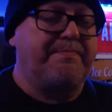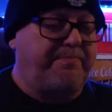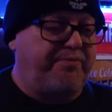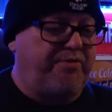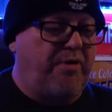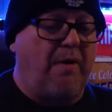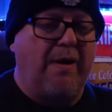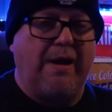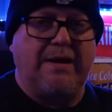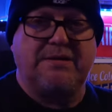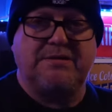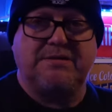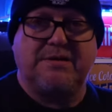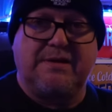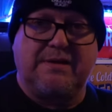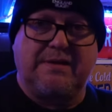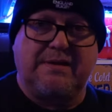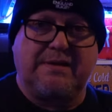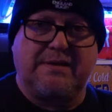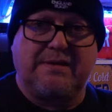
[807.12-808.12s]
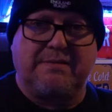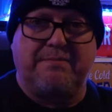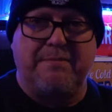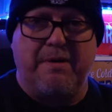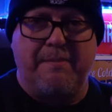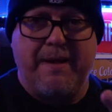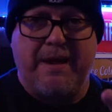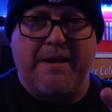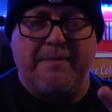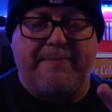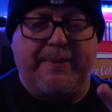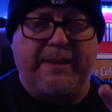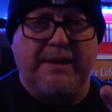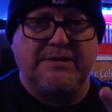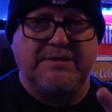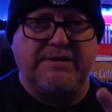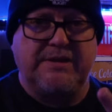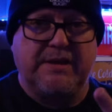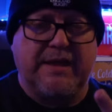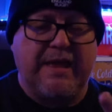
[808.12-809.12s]
price, amount of
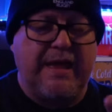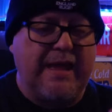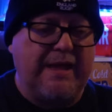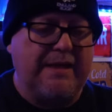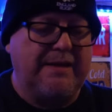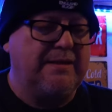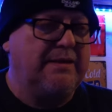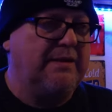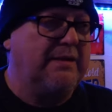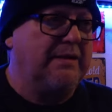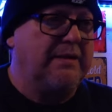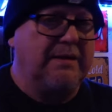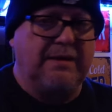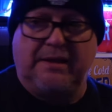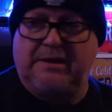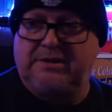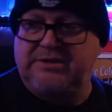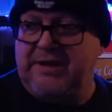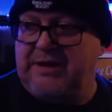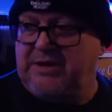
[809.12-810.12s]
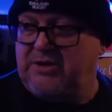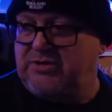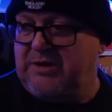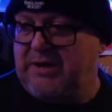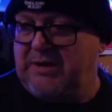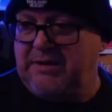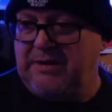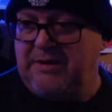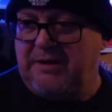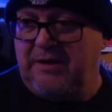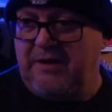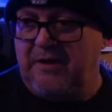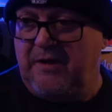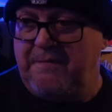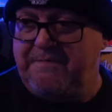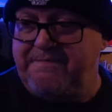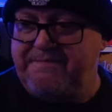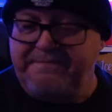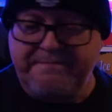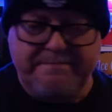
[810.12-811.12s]
beers in the keg, etc.
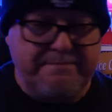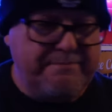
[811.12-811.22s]
Um,